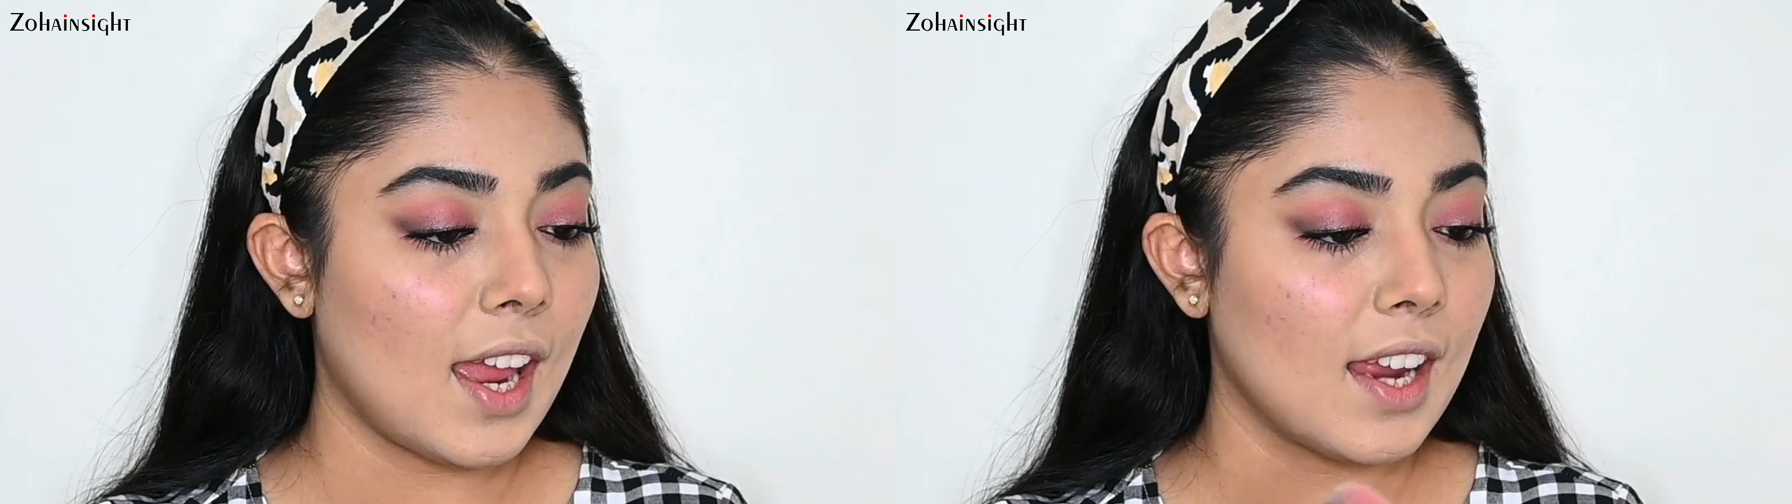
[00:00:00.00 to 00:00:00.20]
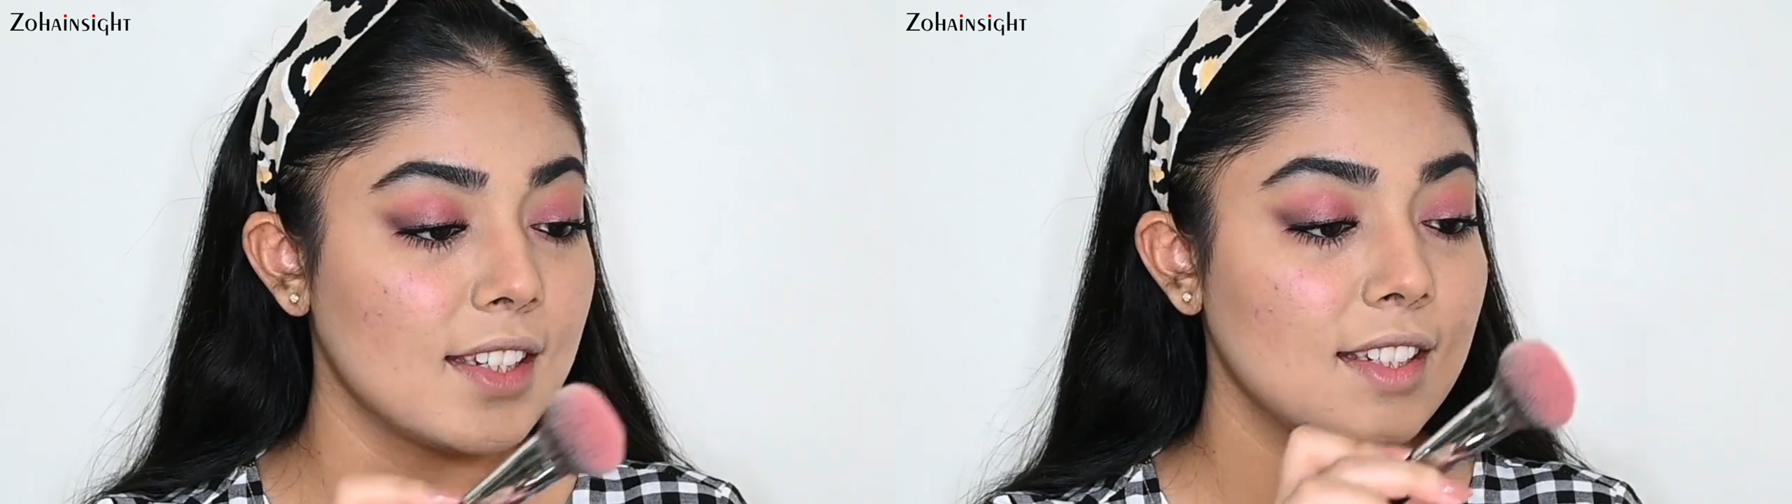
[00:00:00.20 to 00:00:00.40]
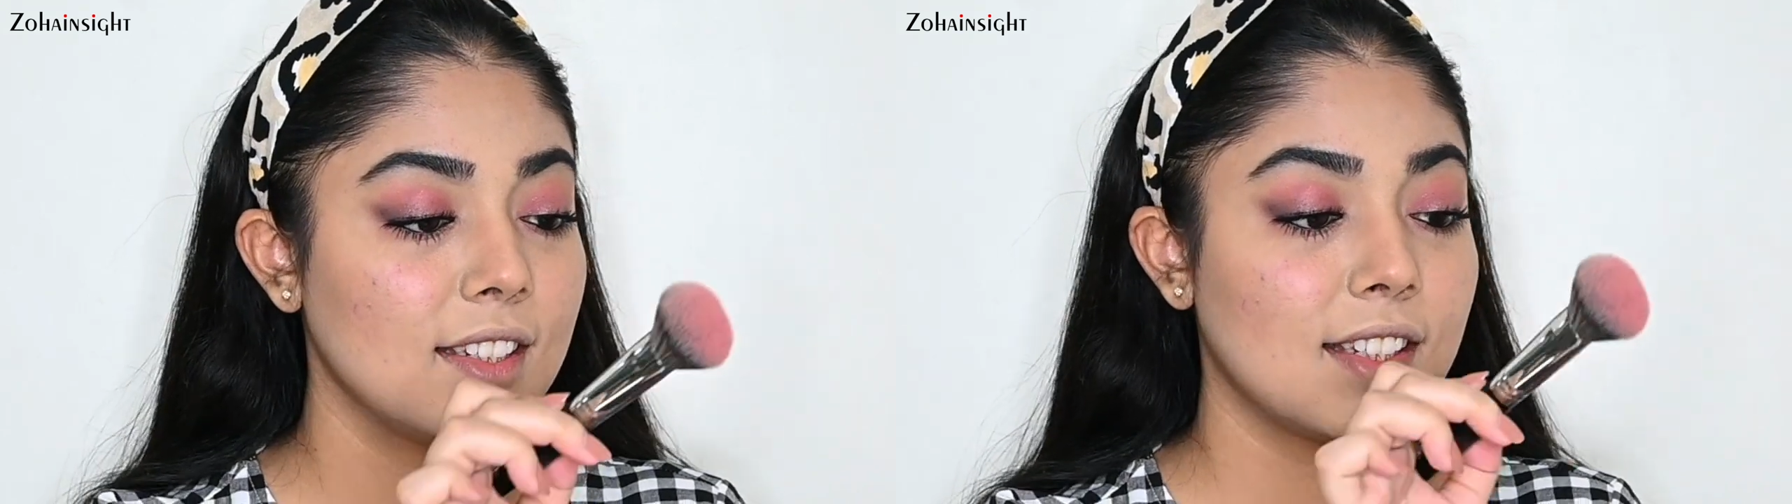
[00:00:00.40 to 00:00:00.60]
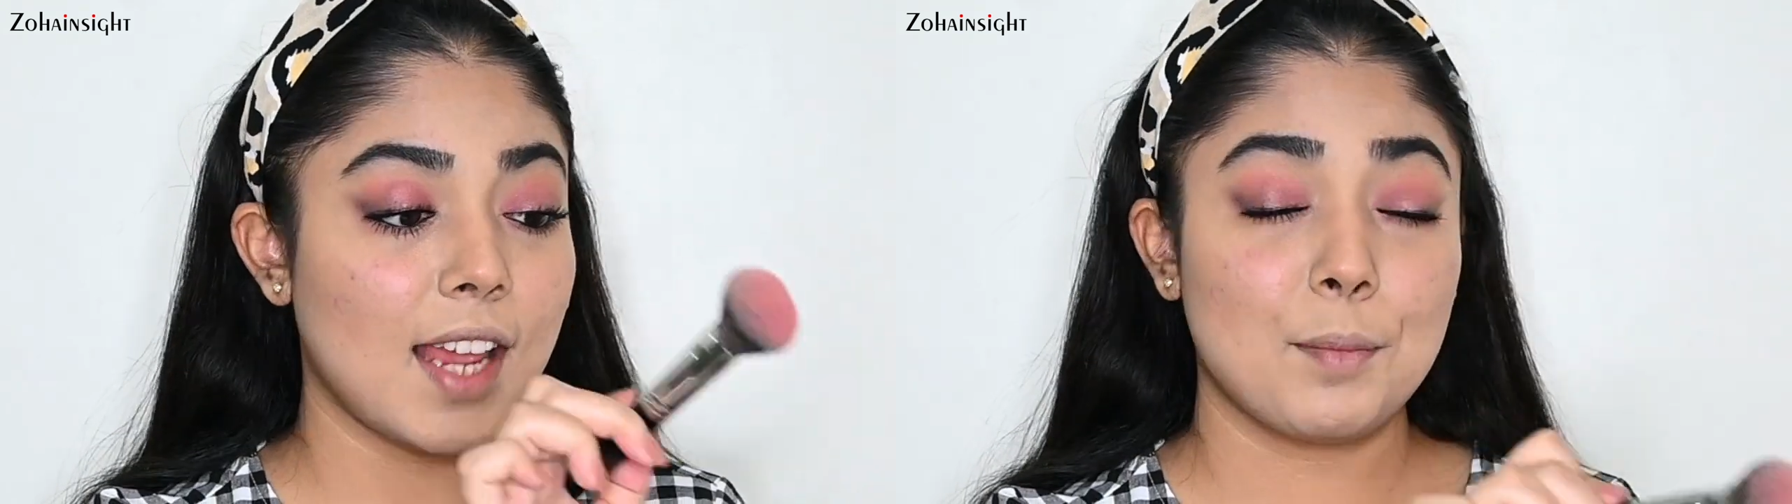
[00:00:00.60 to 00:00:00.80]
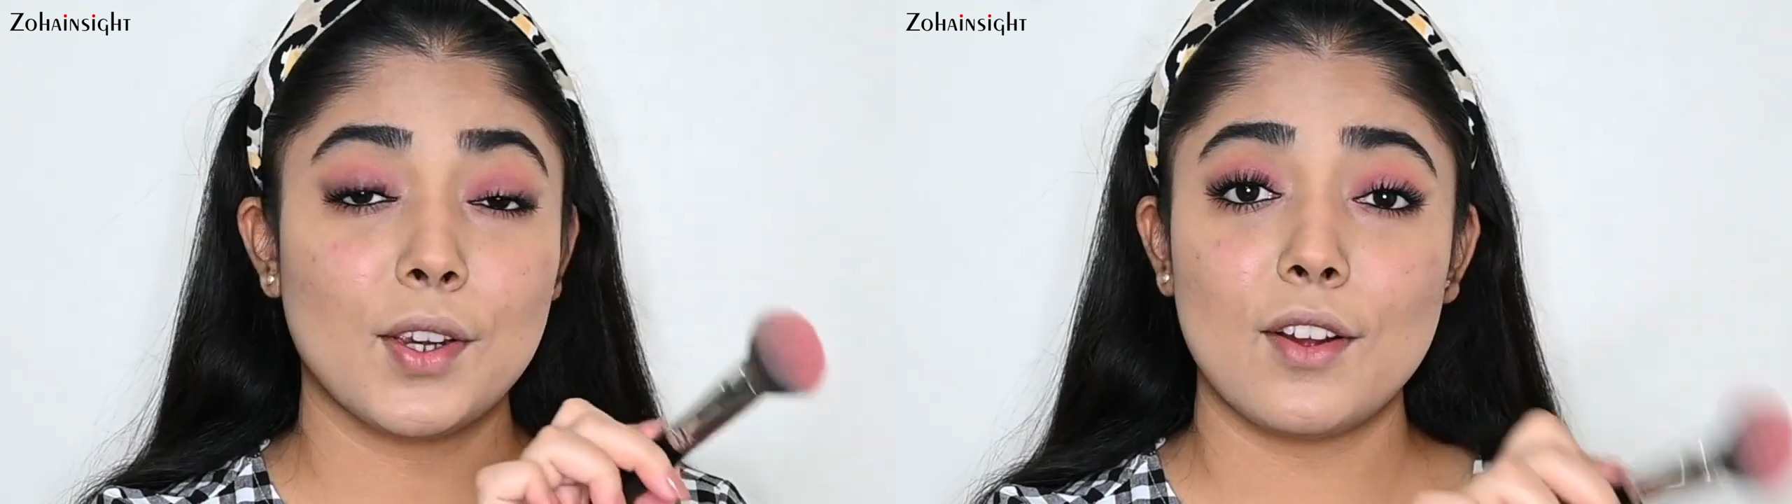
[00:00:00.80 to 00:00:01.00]
and
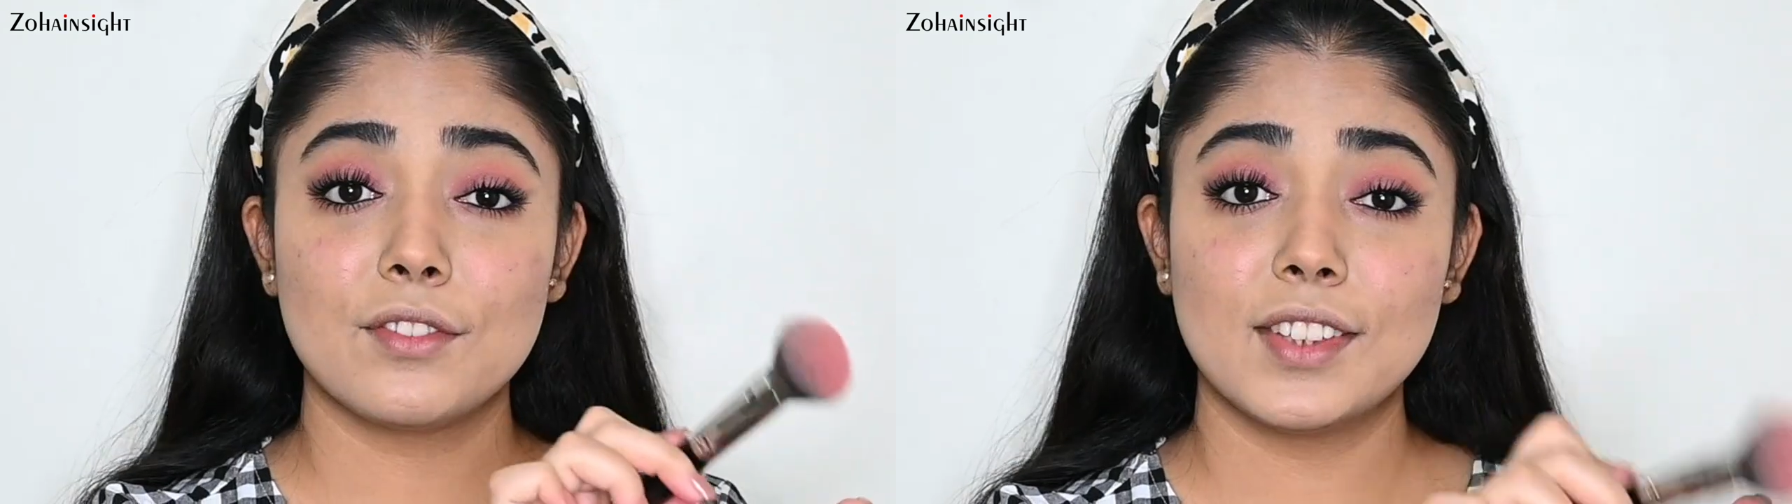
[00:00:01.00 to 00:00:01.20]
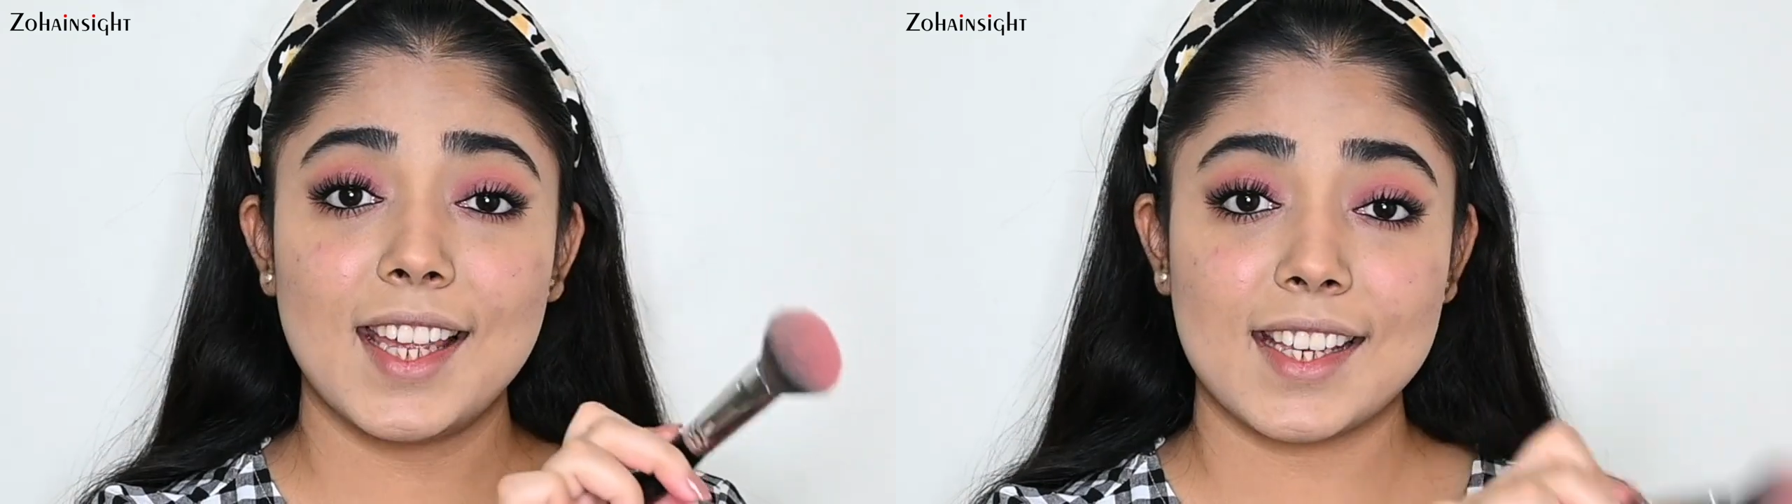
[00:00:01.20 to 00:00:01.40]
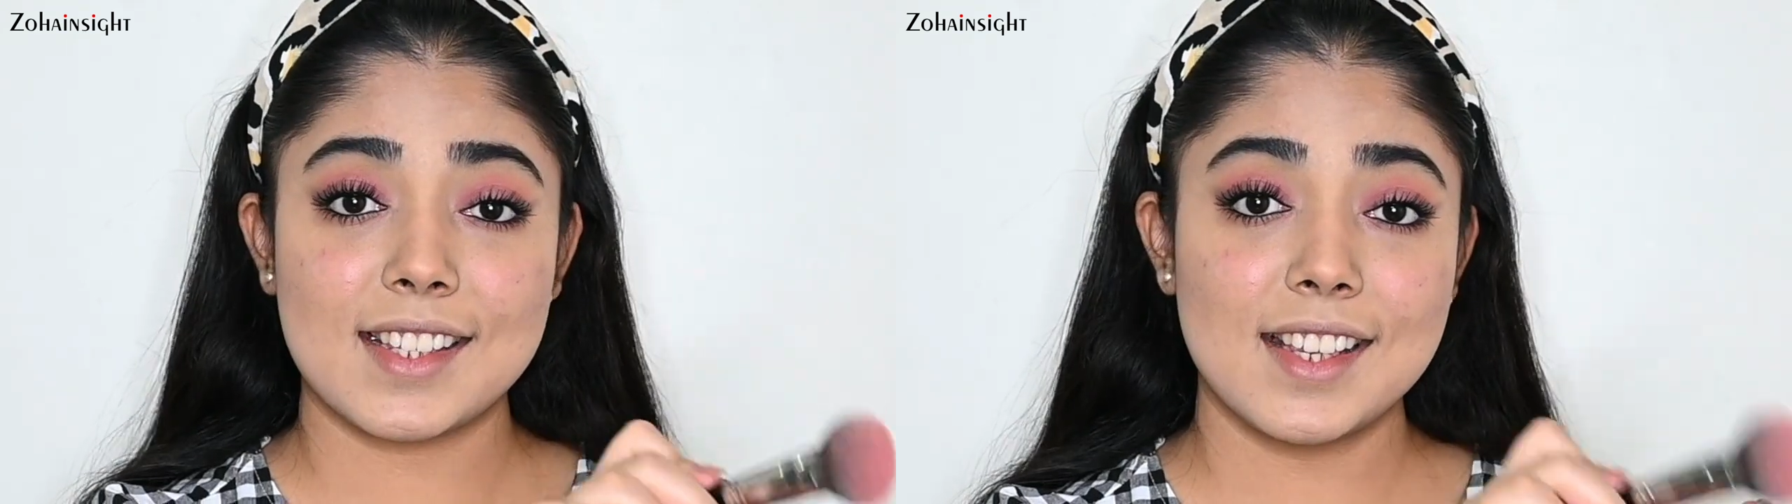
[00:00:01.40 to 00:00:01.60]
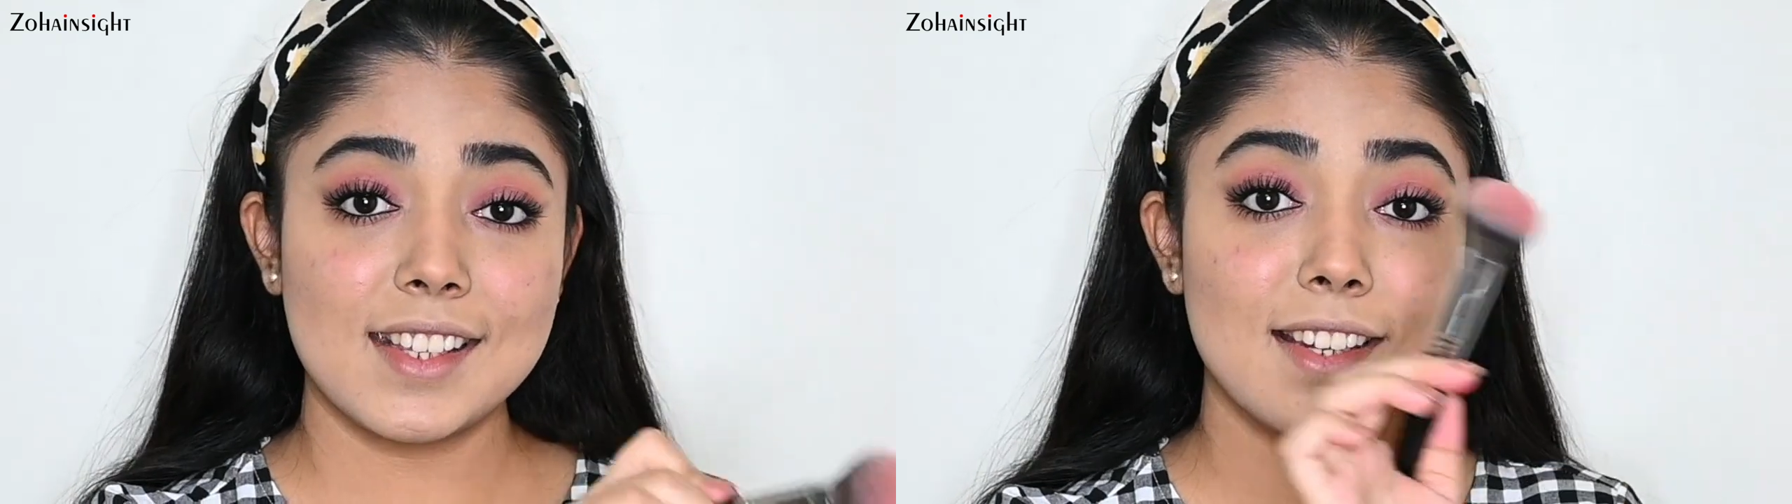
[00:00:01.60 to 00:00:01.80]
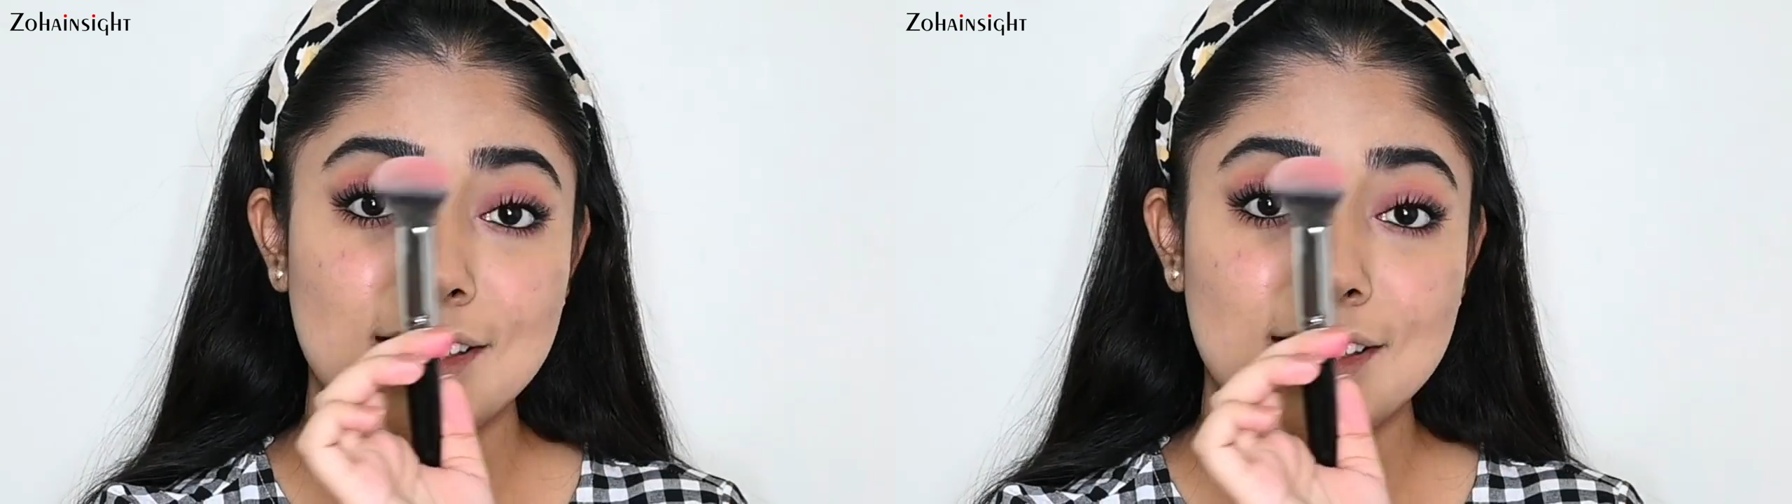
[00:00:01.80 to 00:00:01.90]
tapping off the excess,